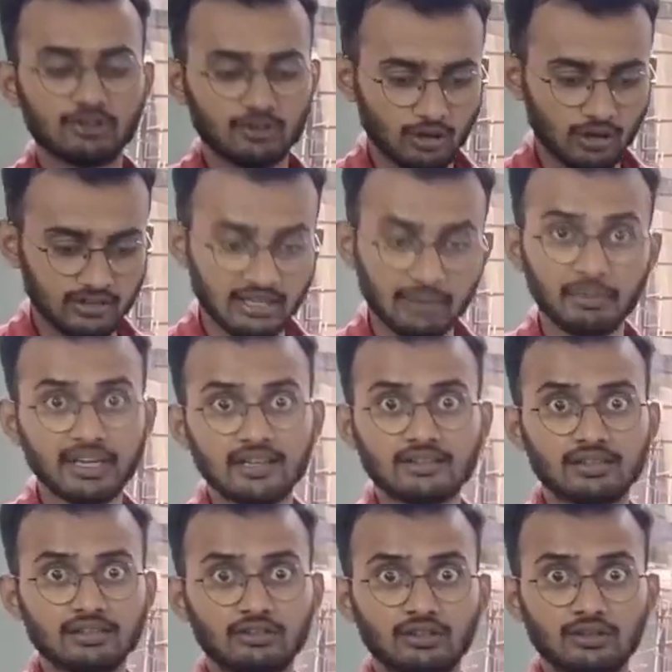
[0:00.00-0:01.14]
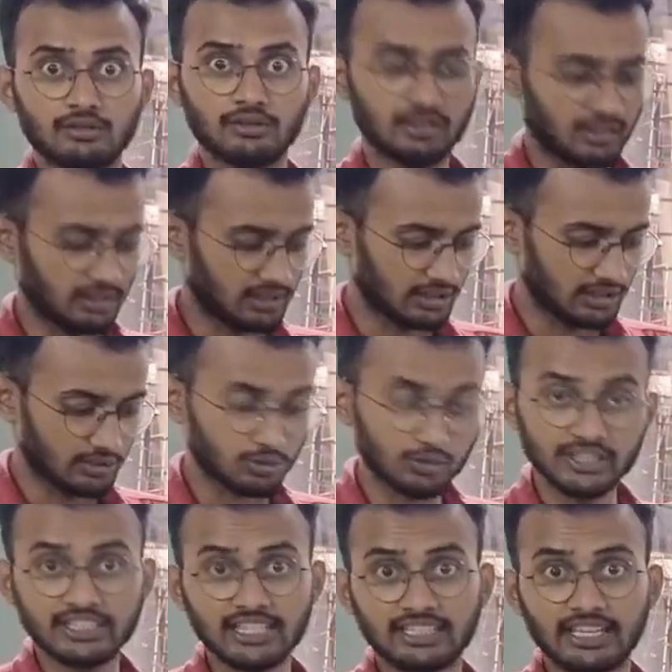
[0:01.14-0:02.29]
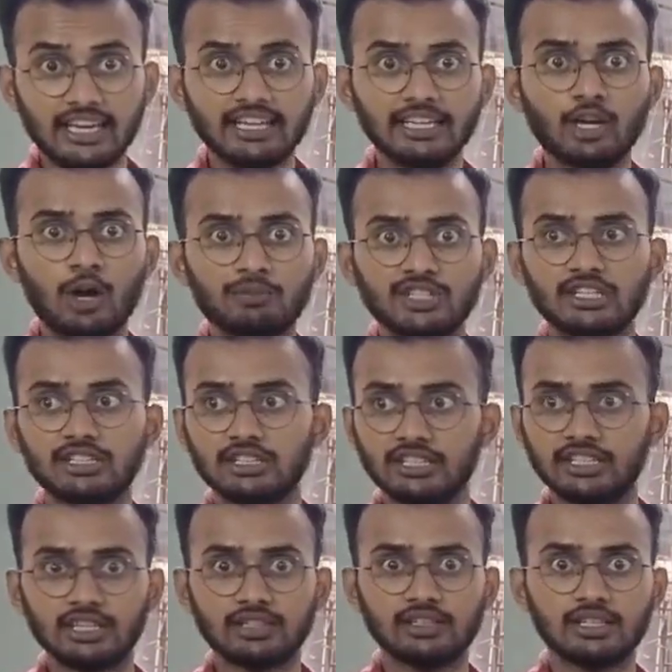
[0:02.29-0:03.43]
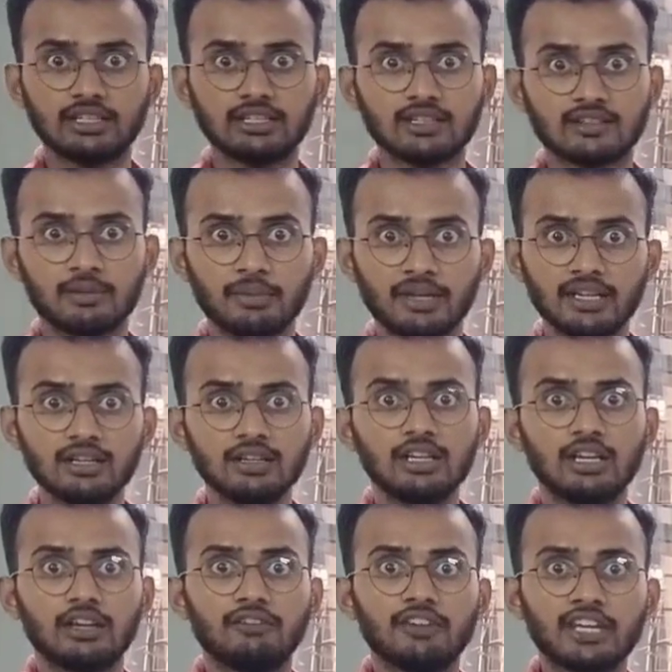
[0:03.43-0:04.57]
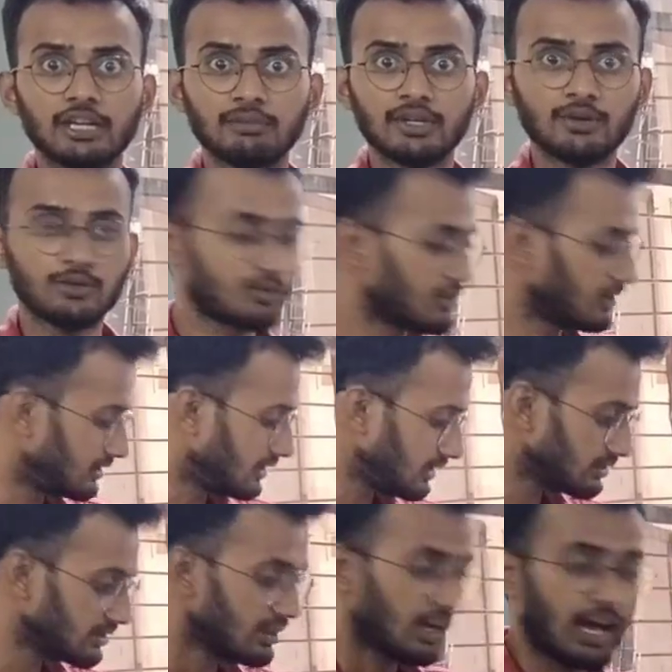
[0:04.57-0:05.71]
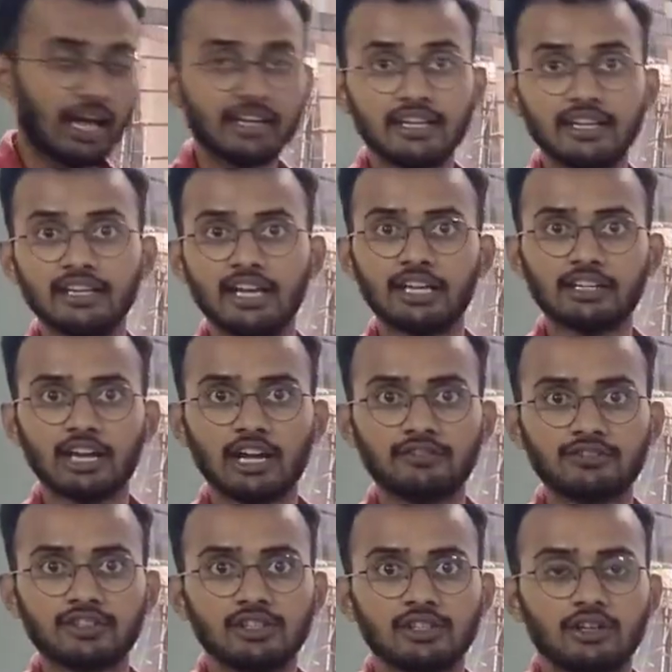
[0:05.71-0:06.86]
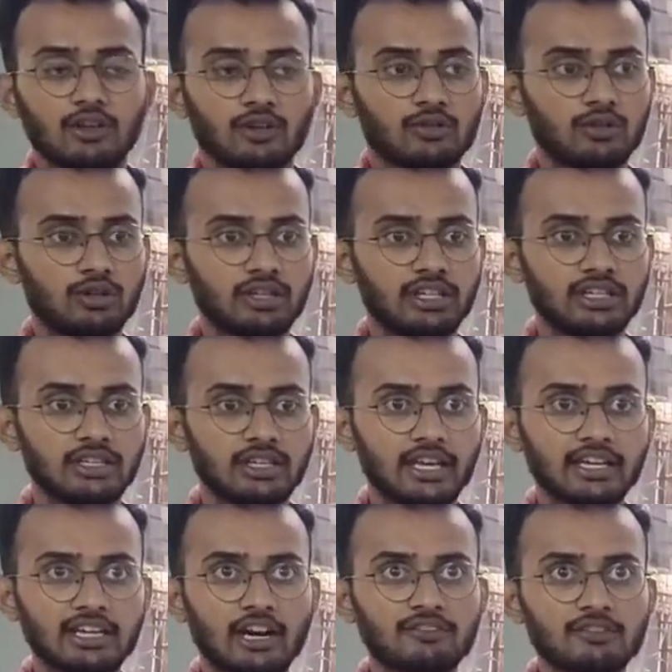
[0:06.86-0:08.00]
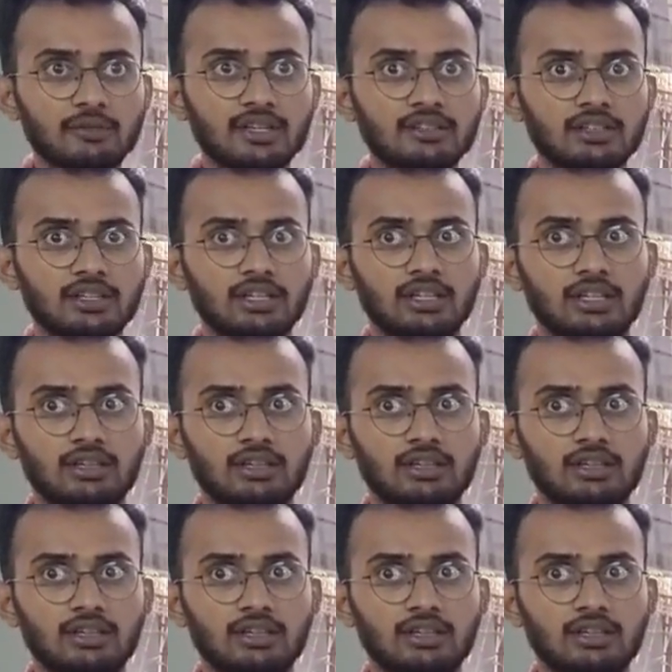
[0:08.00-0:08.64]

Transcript: so submarines, to detect any object near that submarine. We can be used this, and in aircrafts. So in aircraft means